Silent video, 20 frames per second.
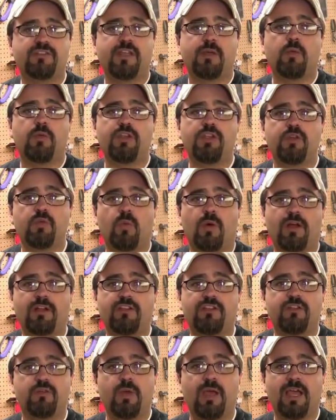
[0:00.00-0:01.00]
say where you
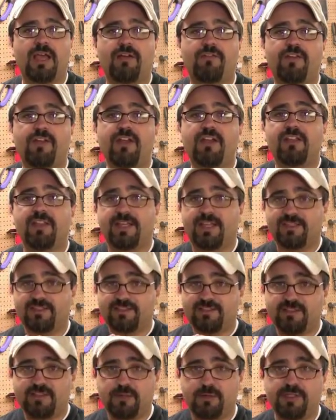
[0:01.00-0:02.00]
want to have like a
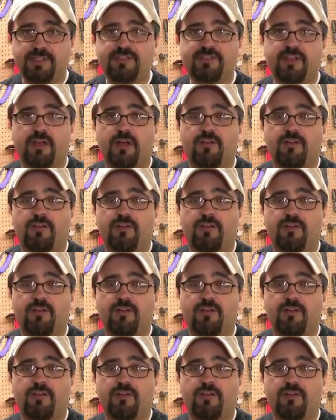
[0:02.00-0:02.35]
series